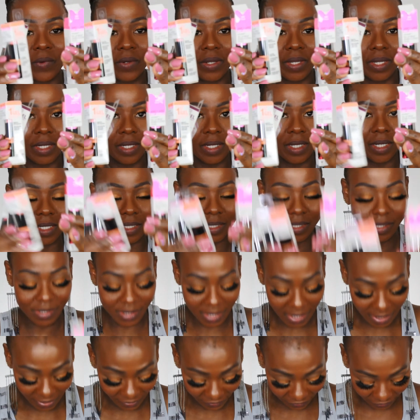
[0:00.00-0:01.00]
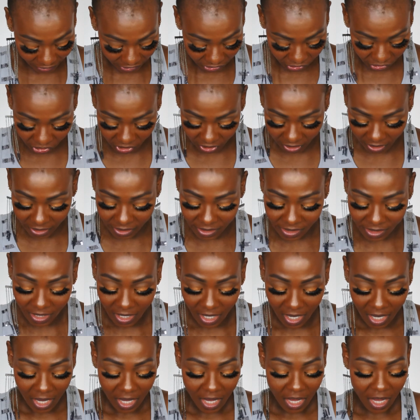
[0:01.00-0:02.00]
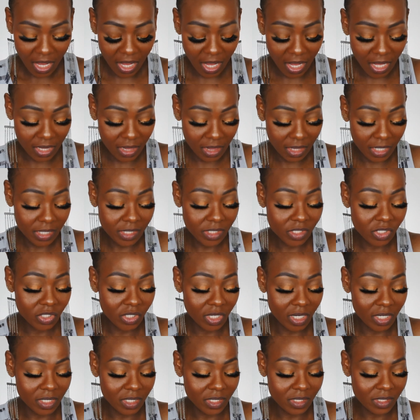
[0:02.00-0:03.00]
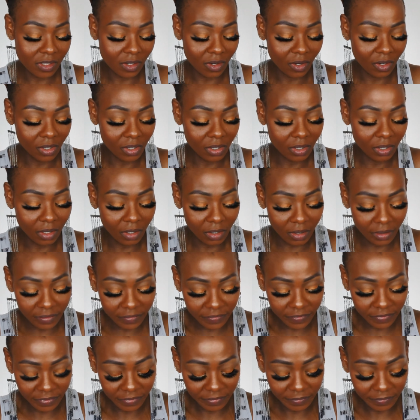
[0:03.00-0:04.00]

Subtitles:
Okay, and these are different shades. This shade is called Love.